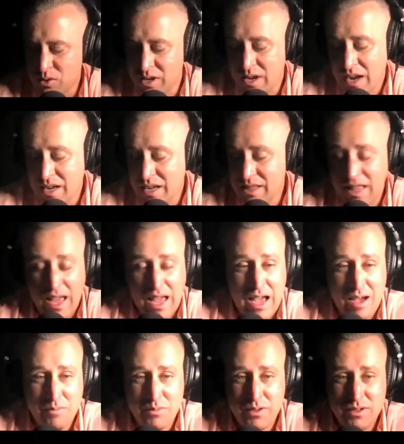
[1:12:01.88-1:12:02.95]
And I got the
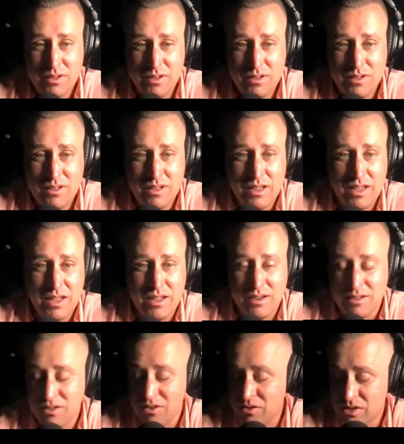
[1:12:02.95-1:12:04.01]
app,
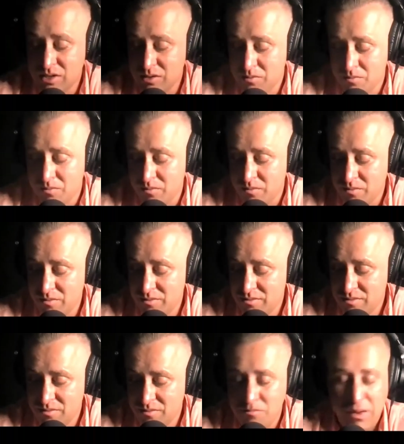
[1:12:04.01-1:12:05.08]
and there's some
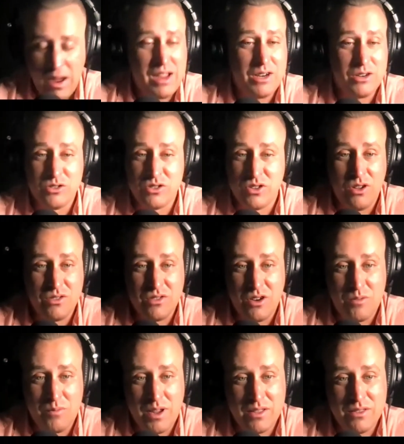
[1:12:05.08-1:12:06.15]
bangers on
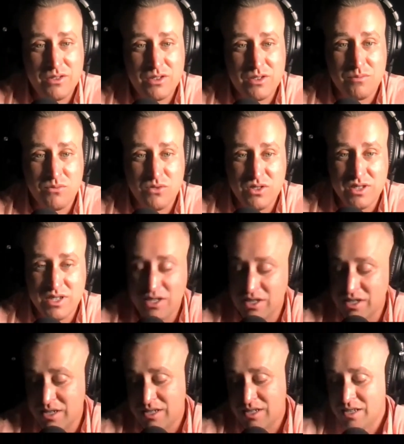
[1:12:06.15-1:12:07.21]
there, man. There's some really
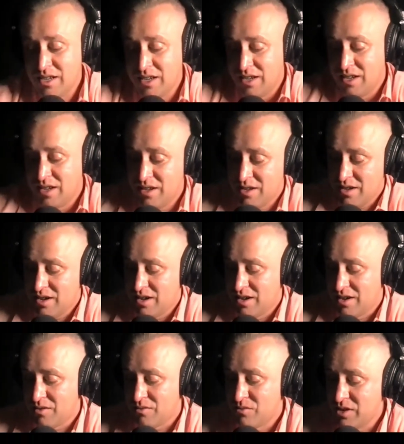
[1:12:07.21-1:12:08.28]
good
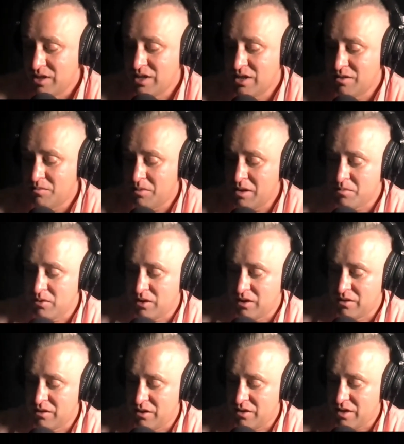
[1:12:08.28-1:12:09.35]
people
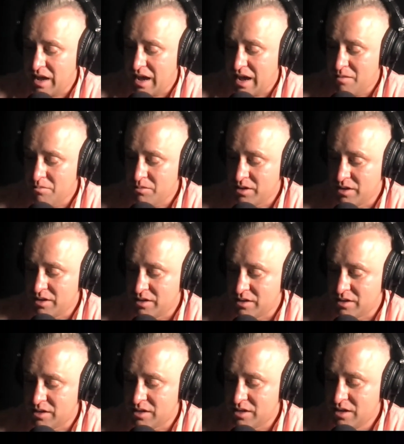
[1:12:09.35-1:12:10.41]
on there. The app
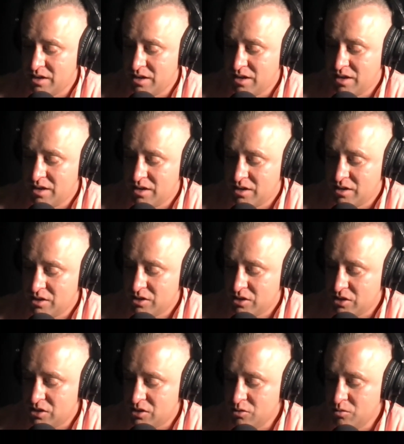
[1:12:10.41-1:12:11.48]
is
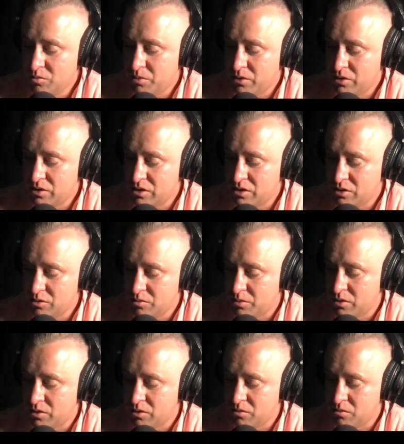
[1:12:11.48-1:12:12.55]
super,
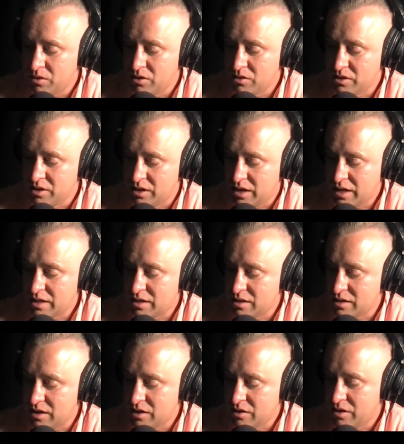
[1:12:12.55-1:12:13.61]
super well done. I got the
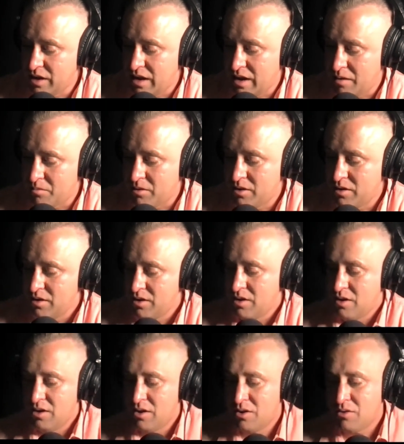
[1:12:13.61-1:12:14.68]
Legrity app
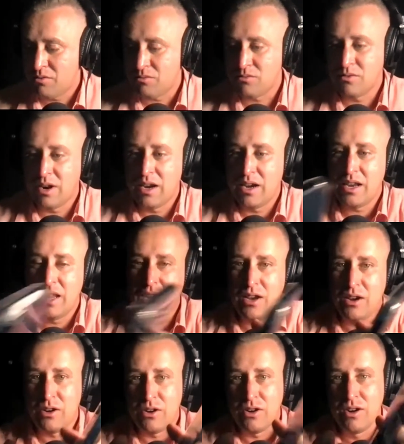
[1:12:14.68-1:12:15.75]
right
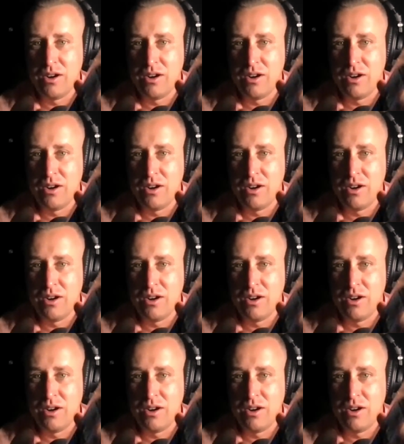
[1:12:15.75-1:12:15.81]
here